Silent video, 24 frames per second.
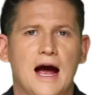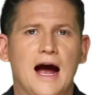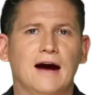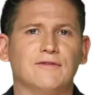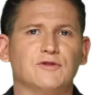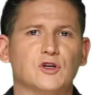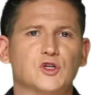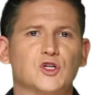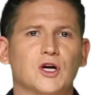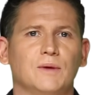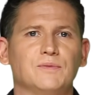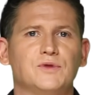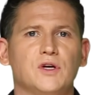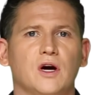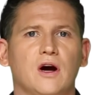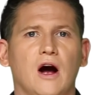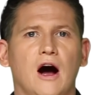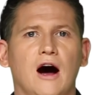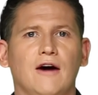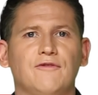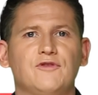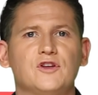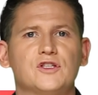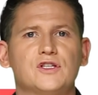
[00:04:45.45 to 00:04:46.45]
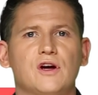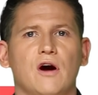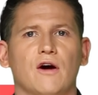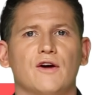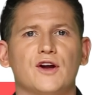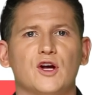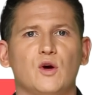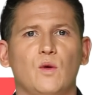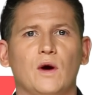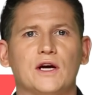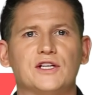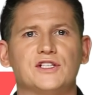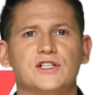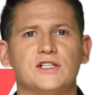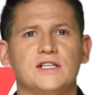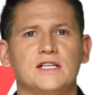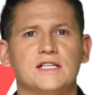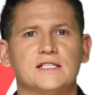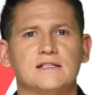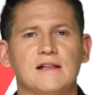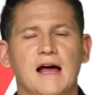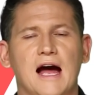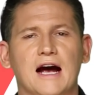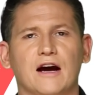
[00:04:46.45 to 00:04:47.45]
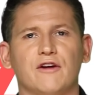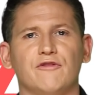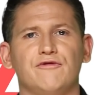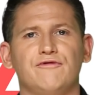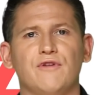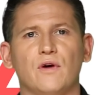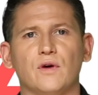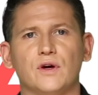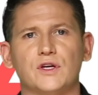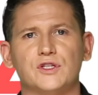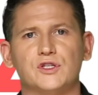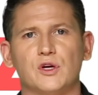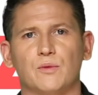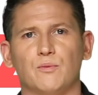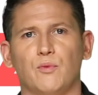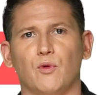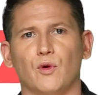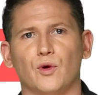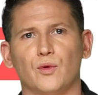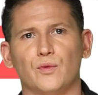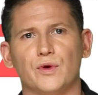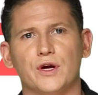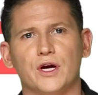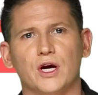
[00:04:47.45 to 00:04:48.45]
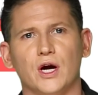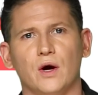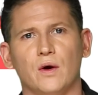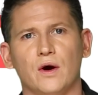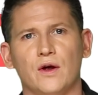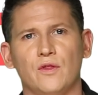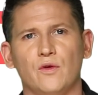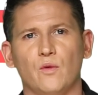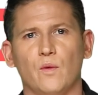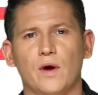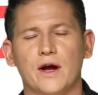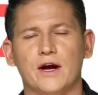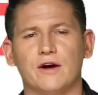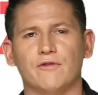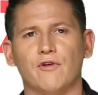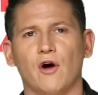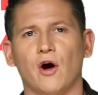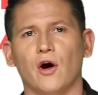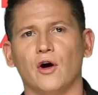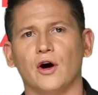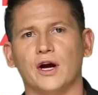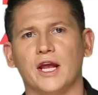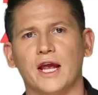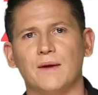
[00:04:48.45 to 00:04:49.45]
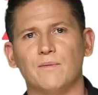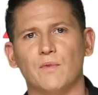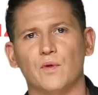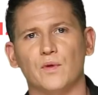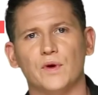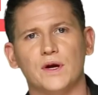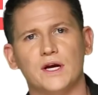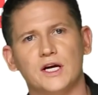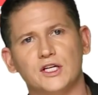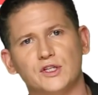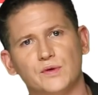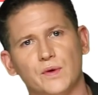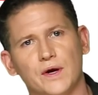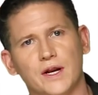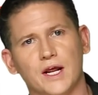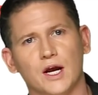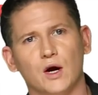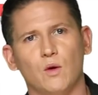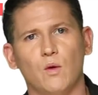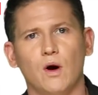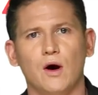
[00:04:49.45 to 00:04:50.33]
After Trump took office, Cardi questioned his lack of focus on Puerto Rico in the wake of Hurricane Maria, tweeting,